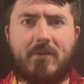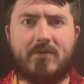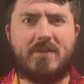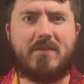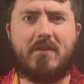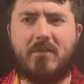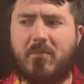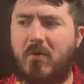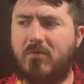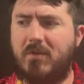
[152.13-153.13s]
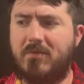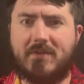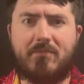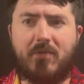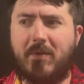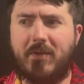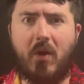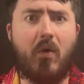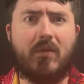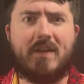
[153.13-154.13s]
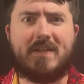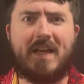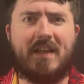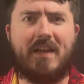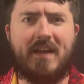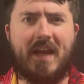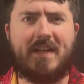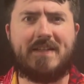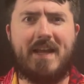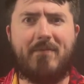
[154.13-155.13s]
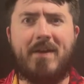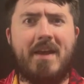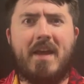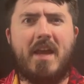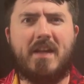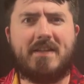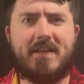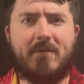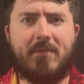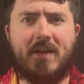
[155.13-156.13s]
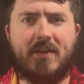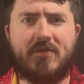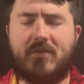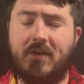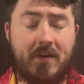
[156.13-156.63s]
It was just it was probably the only silent neck snap in cinema history.